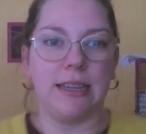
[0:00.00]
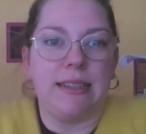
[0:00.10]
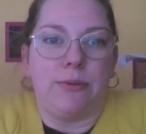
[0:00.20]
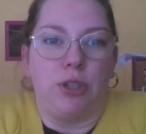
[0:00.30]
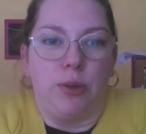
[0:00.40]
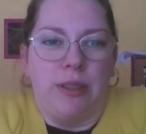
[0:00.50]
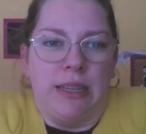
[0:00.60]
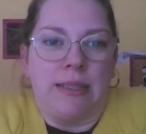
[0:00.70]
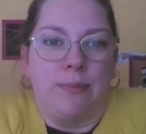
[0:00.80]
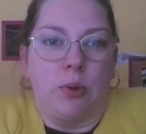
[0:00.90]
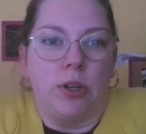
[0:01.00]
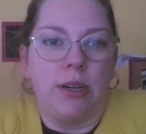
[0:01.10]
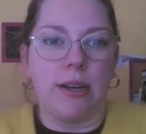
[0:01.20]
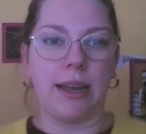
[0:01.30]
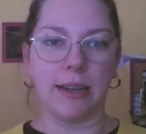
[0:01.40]
I was doing this
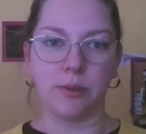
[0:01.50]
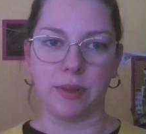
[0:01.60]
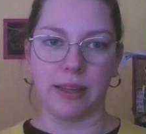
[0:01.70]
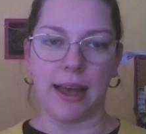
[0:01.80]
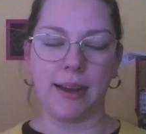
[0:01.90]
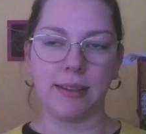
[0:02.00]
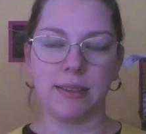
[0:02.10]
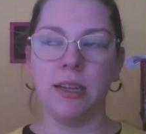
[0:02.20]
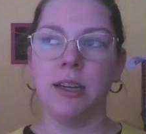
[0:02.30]
more and had to relax.